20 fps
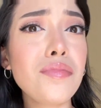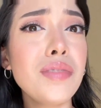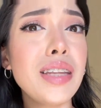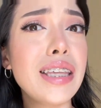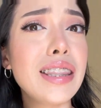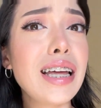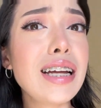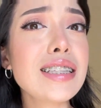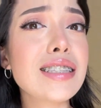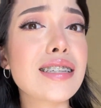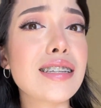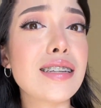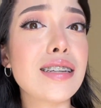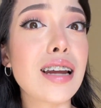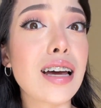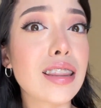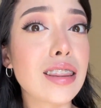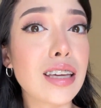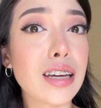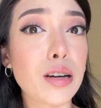And that's
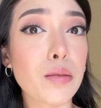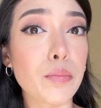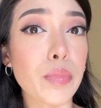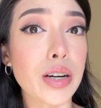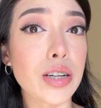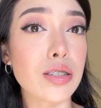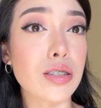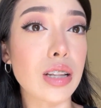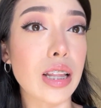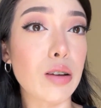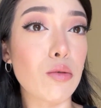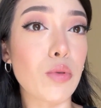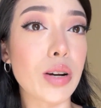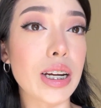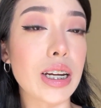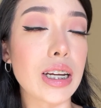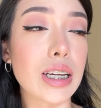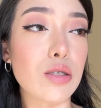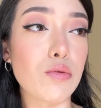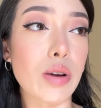nothing compared to like what
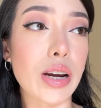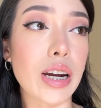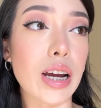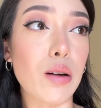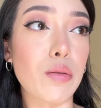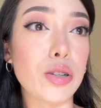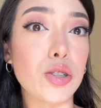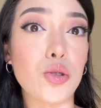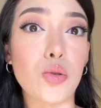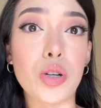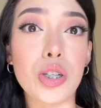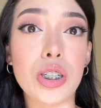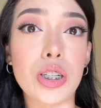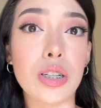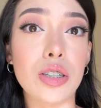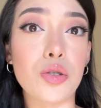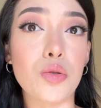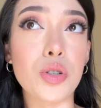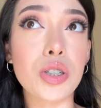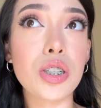it is right now in
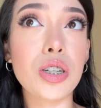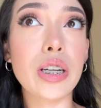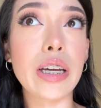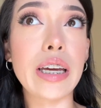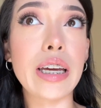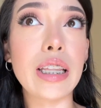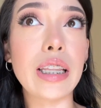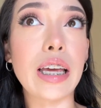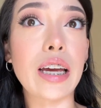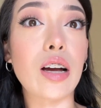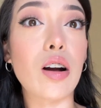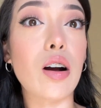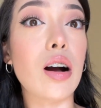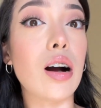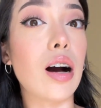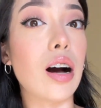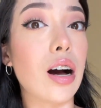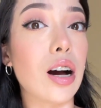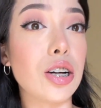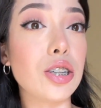Georgia. Georgia hit like
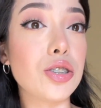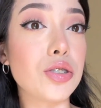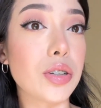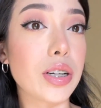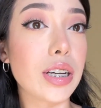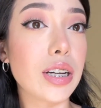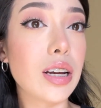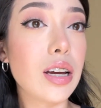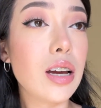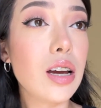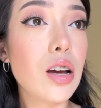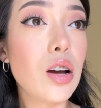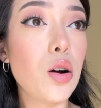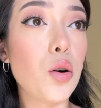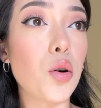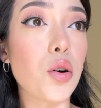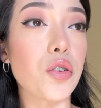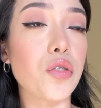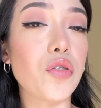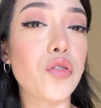100
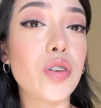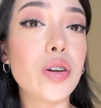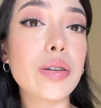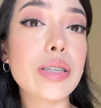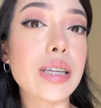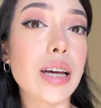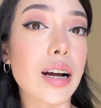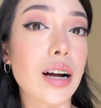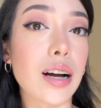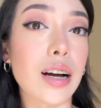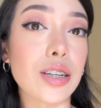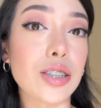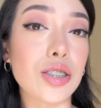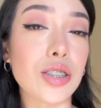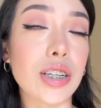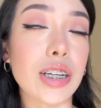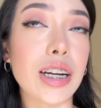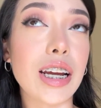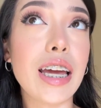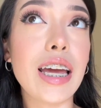or it feels like
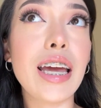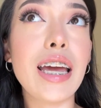100.